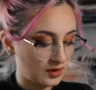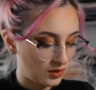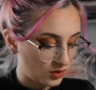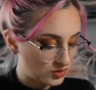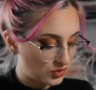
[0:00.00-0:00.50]

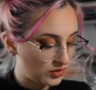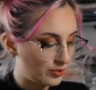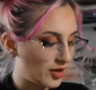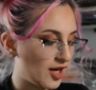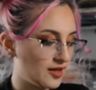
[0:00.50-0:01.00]
onto the
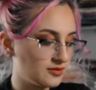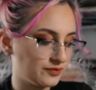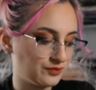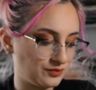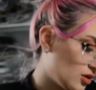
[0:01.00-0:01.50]
bread.
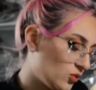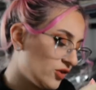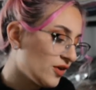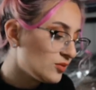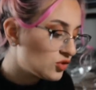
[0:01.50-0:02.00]
What
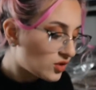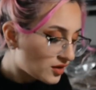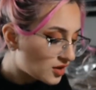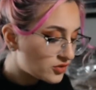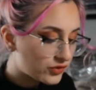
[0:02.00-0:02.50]
if I'm doing
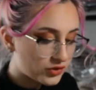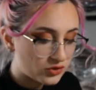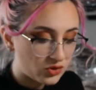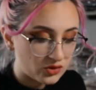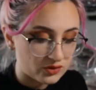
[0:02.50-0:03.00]
this for
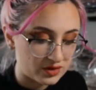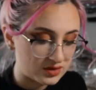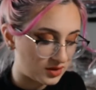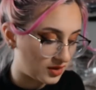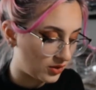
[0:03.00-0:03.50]
no
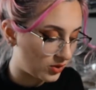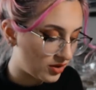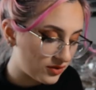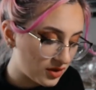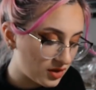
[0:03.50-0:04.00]
reason? Like, what
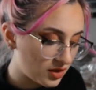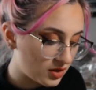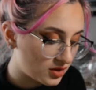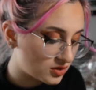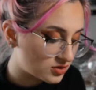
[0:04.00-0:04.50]
if the
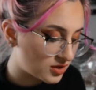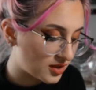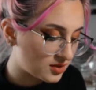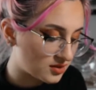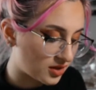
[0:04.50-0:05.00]

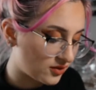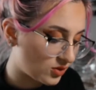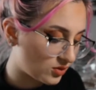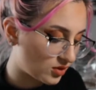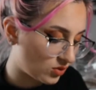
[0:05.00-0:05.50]
chicken's not even
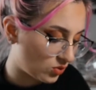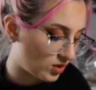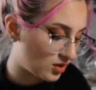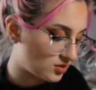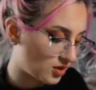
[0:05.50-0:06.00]

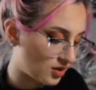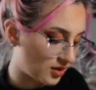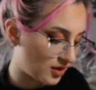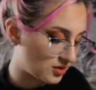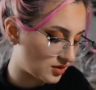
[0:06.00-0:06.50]
well done?
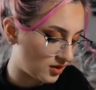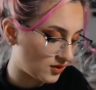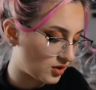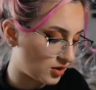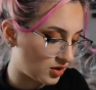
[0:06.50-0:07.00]
Like, it's not
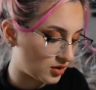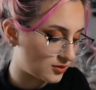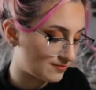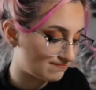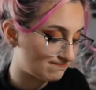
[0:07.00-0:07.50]
even cooked?
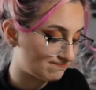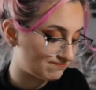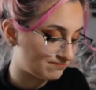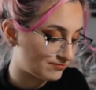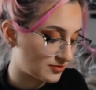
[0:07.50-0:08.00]

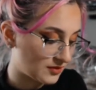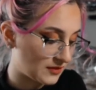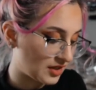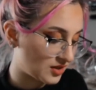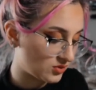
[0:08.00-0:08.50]

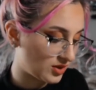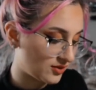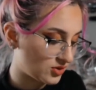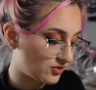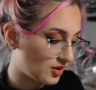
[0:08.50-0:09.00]
I guess we
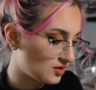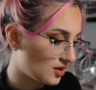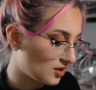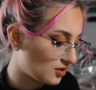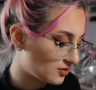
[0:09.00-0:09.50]
have to find
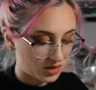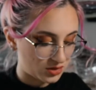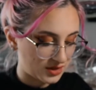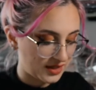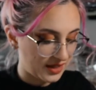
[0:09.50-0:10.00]
out.
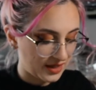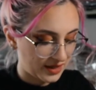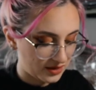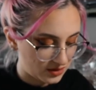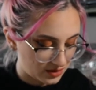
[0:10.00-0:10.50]

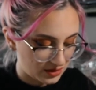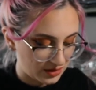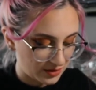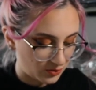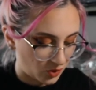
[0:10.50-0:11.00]
Okay,
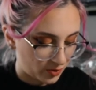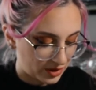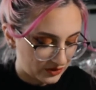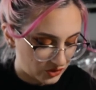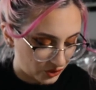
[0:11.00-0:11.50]

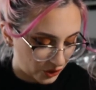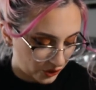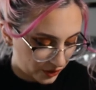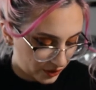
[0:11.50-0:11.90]
moment of truth.